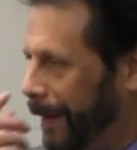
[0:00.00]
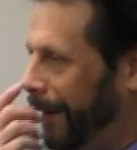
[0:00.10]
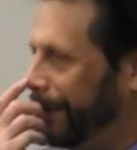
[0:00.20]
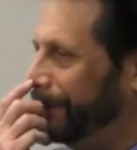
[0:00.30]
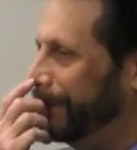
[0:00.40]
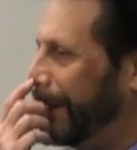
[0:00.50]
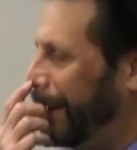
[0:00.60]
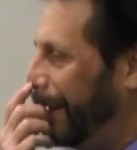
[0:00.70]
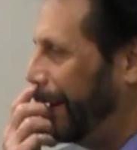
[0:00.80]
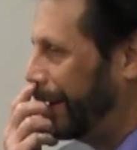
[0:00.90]
kind
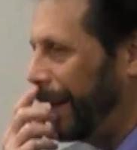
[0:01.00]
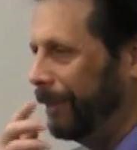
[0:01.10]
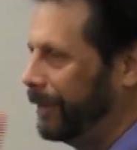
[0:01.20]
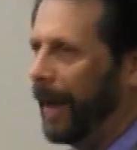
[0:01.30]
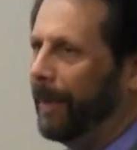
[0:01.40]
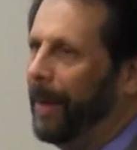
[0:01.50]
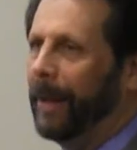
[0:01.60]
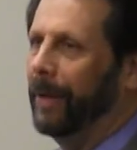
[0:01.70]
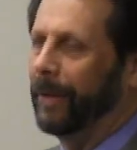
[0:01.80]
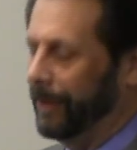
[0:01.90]
of
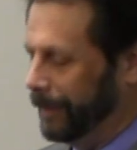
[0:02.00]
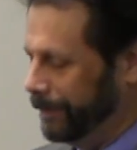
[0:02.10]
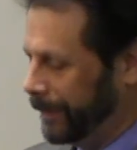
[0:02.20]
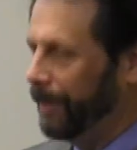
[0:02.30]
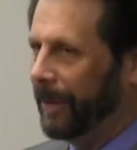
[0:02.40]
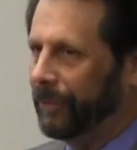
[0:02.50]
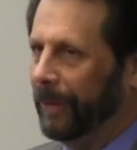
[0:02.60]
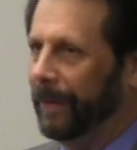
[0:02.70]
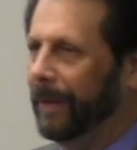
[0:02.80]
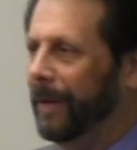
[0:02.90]
diabolical
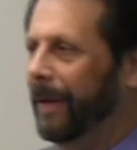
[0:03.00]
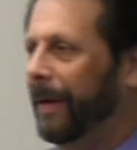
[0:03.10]
commission